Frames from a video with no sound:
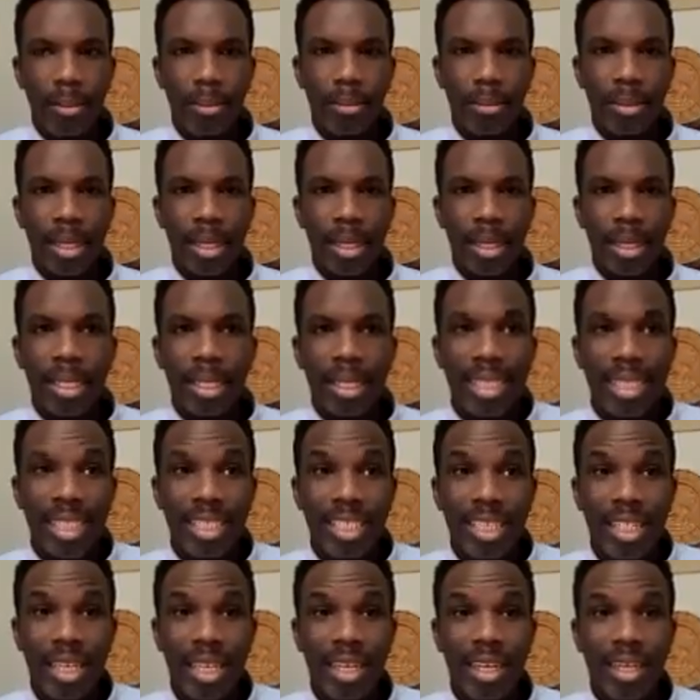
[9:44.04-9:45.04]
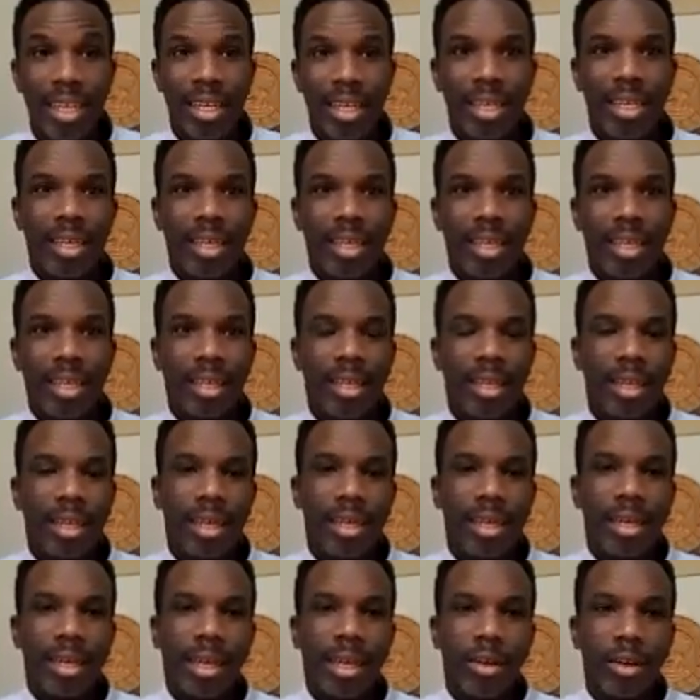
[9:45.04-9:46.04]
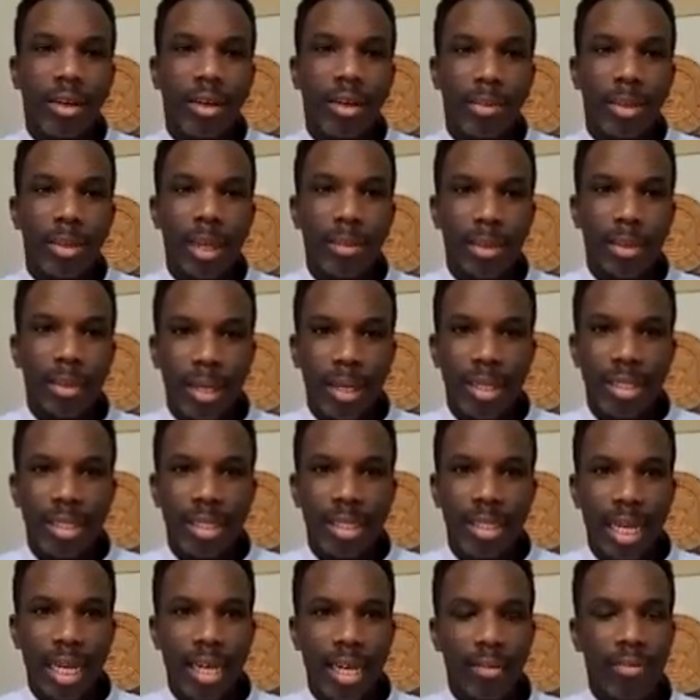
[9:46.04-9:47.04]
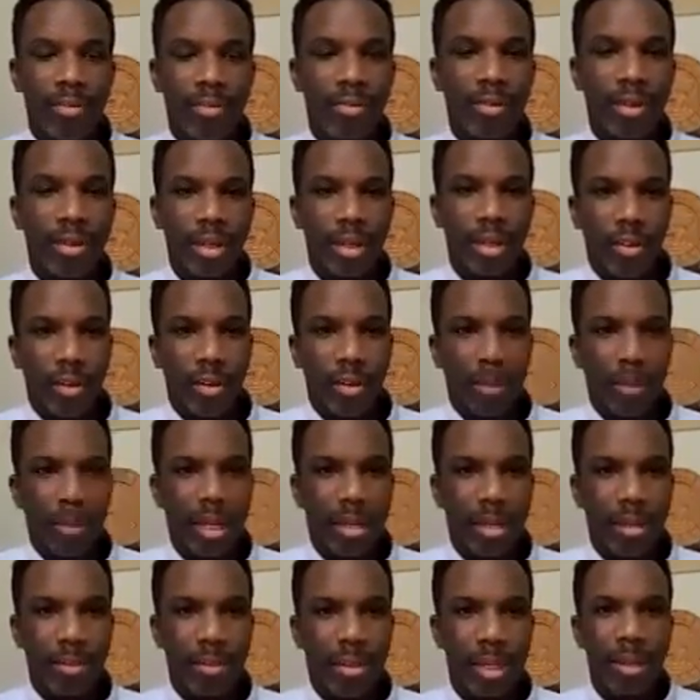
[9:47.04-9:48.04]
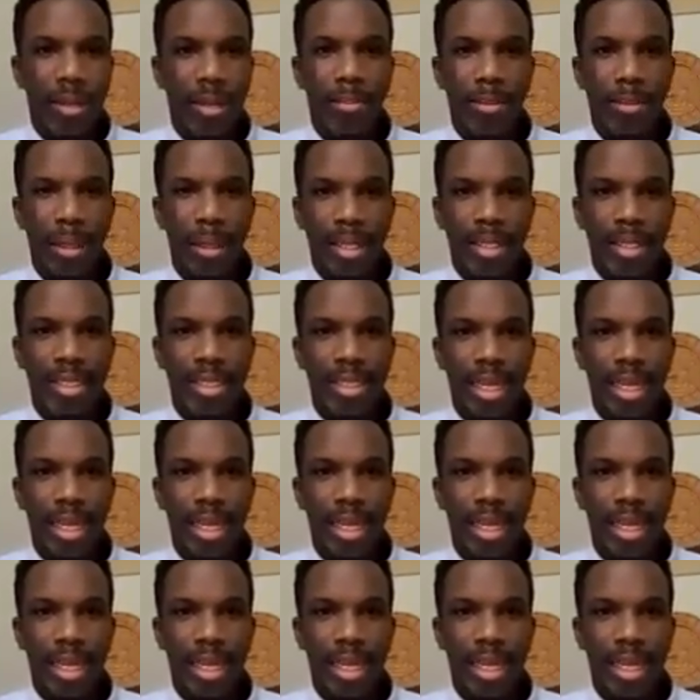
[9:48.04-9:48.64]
Because actually, it could be a burden to have a lot of money. It could be a burden to have